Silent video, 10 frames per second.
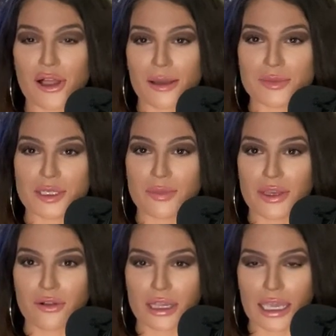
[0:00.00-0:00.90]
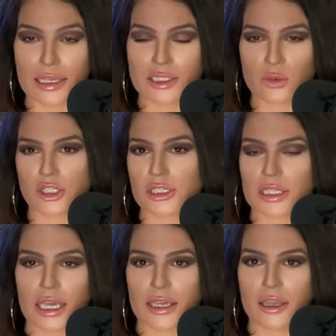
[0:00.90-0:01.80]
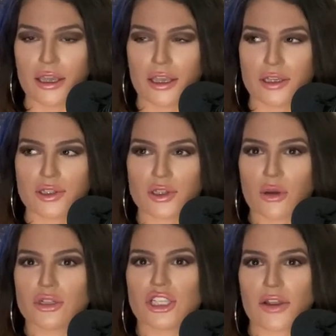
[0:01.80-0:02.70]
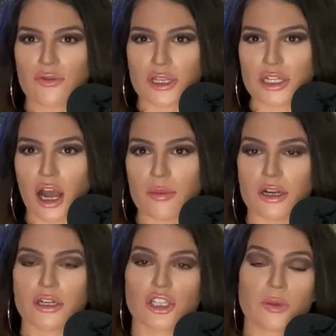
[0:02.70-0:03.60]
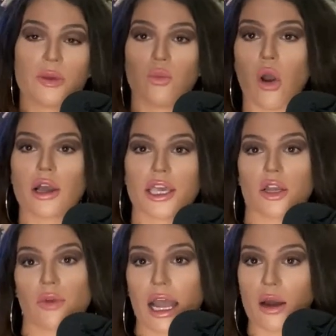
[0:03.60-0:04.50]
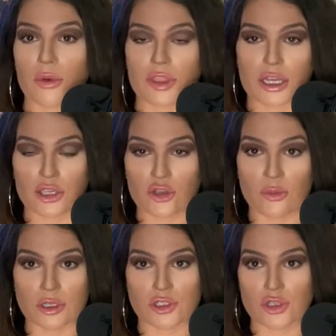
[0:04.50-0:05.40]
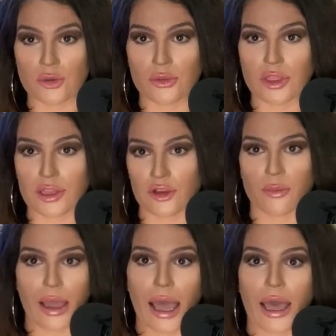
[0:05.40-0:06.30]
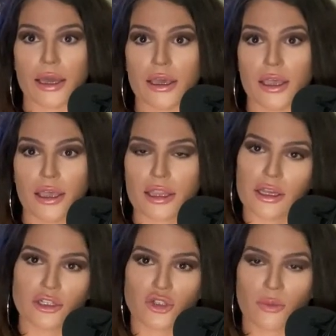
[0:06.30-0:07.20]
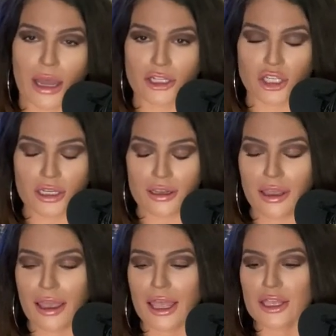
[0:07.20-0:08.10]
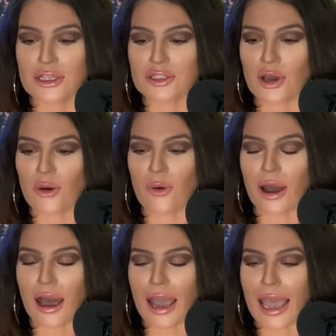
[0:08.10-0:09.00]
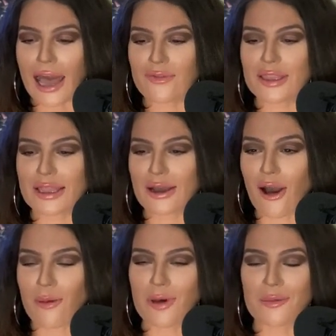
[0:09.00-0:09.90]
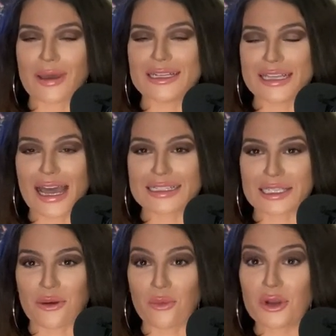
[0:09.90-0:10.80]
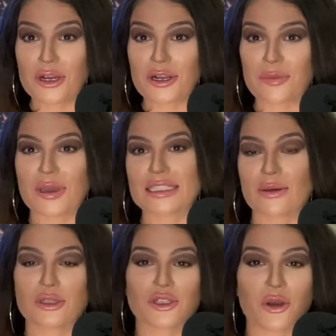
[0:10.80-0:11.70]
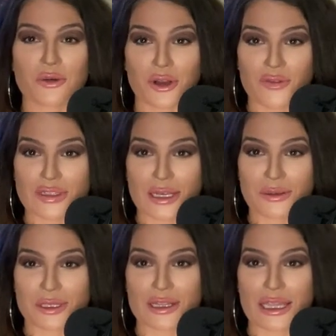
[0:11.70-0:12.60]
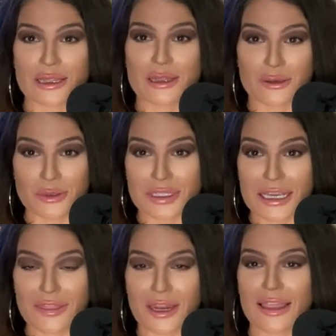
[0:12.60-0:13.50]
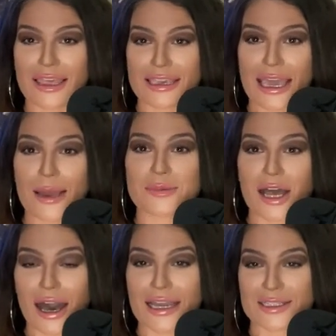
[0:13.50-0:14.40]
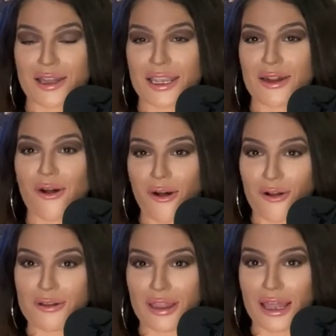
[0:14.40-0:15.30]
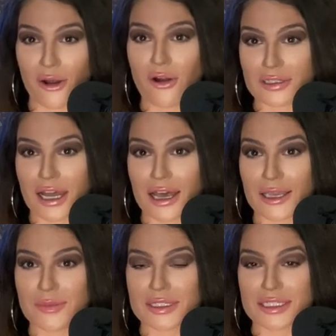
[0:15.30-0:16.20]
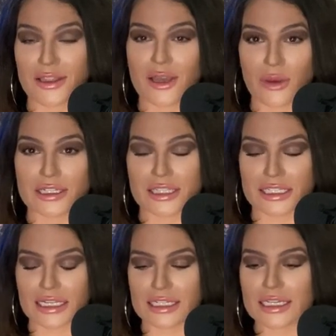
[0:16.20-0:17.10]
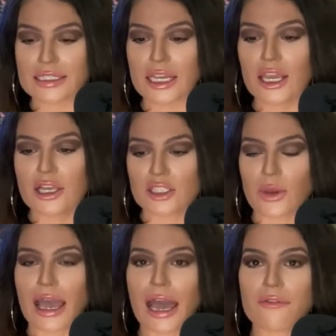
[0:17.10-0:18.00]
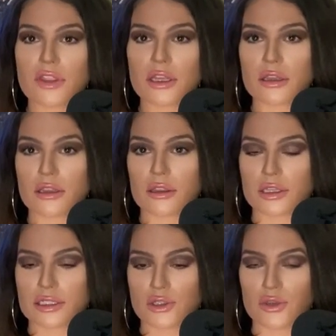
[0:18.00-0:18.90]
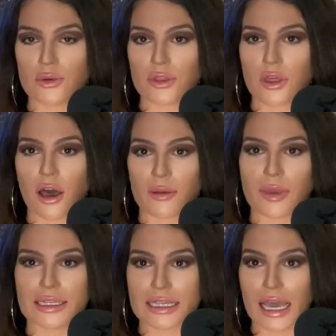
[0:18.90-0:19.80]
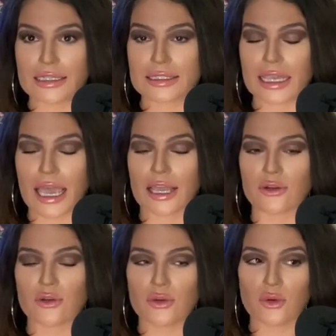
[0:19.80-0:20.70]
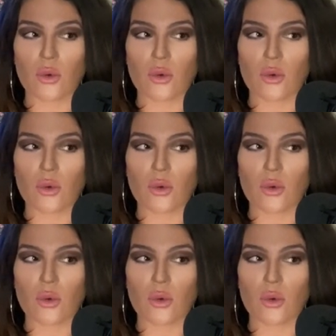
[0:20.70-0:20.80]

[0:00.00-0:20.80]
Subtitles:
empty pill case, which is like so Jeffrey Dahmer to just be walking around with like a human tooth in your bag. Like, could you imagine? So I have it like up on my desk at work because I was so nervous I was going to like lose it that I like kept eyes on it at all times until I went to the dentist. So I have the tooth on my desk, and who